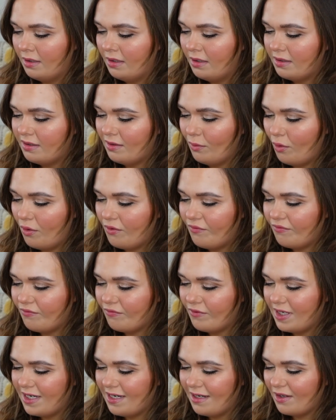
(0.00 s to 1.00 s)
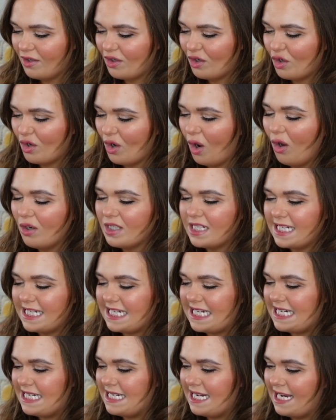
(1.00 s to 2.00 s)
sort of
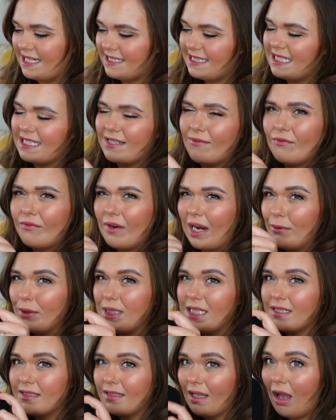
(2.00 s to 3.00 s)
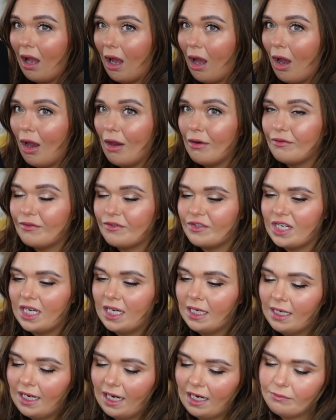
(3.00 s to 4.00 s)
cottony knit. It's very soft.
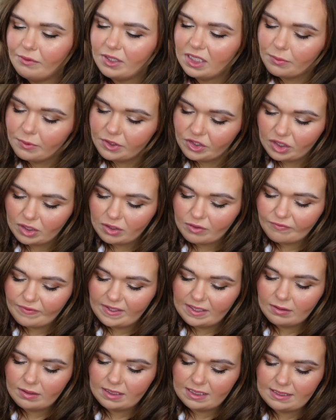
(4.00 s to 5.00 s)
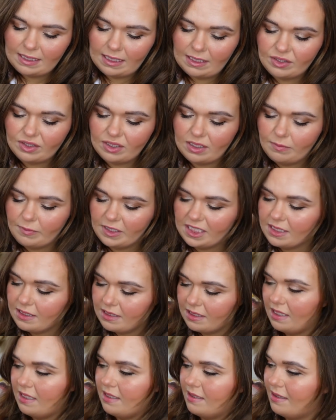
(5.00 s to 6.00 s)
I really wish you could feel this actually
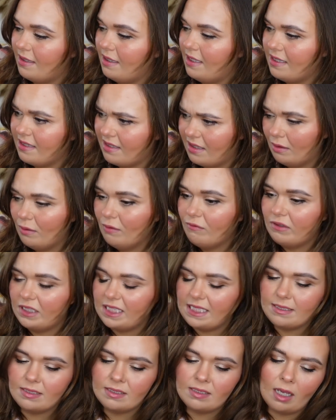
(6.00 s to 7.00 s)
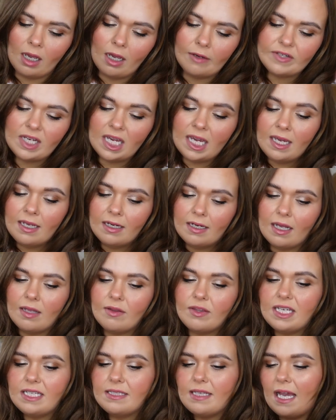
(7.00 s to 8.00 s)
because it's it's lovely and soft. Now
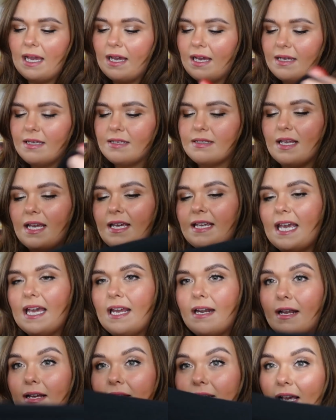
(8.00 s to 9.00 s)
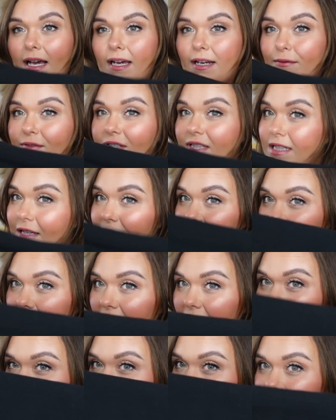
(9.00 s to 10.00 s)
this has, again, a kind of sleeve that
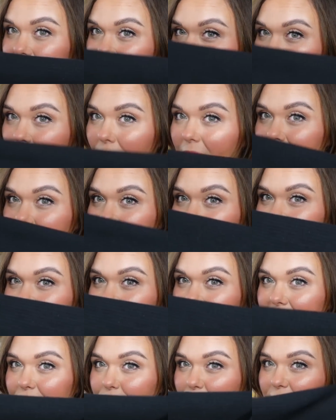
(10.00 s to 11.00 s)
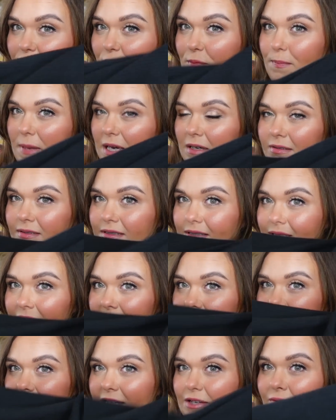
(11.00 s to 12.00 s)
I like where it's like a bit of a bell
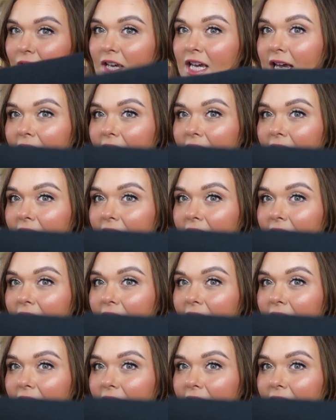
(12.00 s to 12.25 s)
sleeve